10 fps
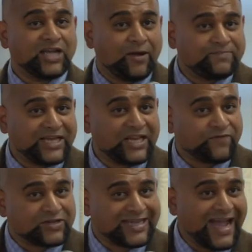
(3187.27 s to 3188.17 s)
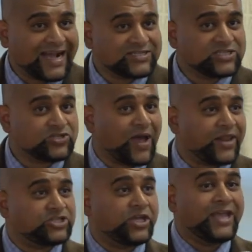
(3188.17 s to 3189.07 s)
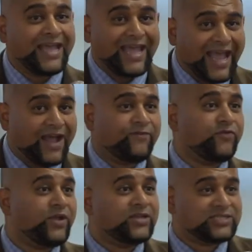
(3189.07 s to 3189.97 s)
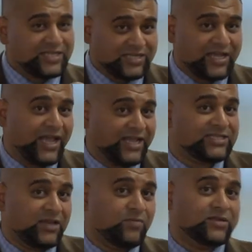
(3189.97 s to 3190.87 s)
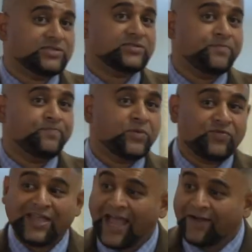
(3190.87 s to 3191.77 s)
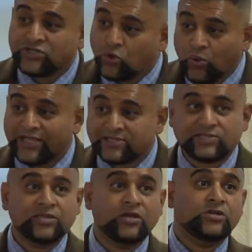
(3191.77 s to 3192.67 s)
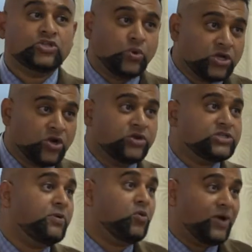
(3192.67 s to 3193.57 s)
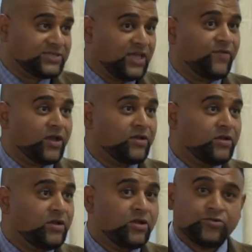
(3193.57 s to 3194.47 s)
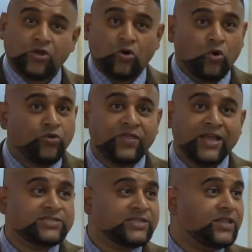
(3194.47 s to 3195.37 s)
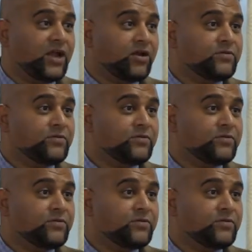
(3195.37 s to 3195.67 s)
updated for tax and strategy every 18 months. They have tweets to encourage bequest giving. The whole thing is in there.